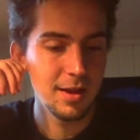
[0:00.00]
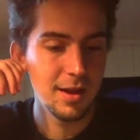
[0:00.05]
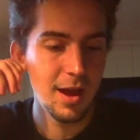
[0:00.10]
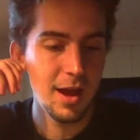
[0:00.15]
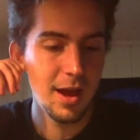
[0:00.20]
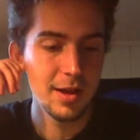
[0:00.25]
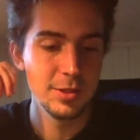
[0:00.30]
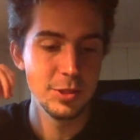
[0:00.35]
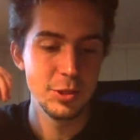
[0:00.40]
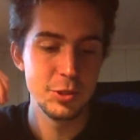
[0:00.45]

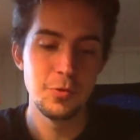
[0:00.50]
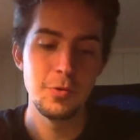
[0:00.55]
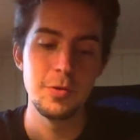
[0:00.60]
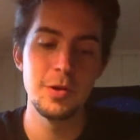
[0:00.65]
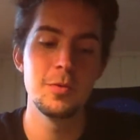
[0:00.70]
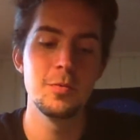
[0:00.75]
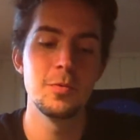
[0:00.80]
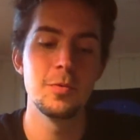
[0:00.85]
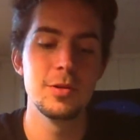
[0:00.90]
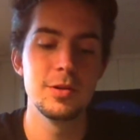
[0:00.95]
I
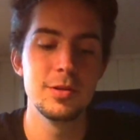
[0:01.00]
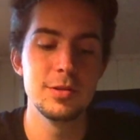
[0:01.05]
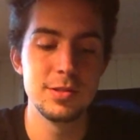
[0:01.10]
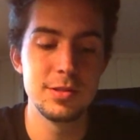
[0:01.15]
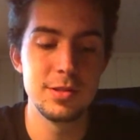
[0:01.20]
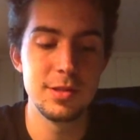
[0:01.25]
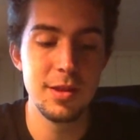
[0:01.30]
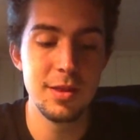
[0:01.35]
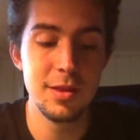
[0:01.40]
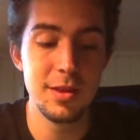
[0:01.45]
enjoyed
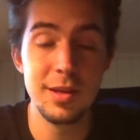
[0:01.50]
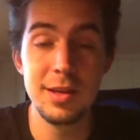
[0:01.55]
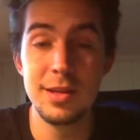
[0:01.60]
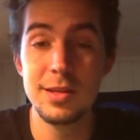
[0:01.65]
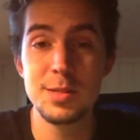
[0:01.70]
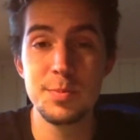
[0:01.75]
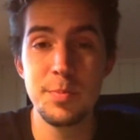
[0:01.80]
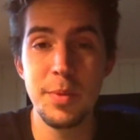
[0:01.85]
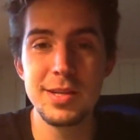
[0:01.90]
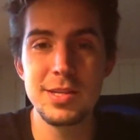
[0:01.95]
was the
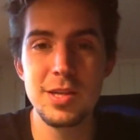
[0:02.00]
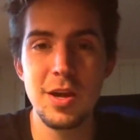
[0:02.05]
spice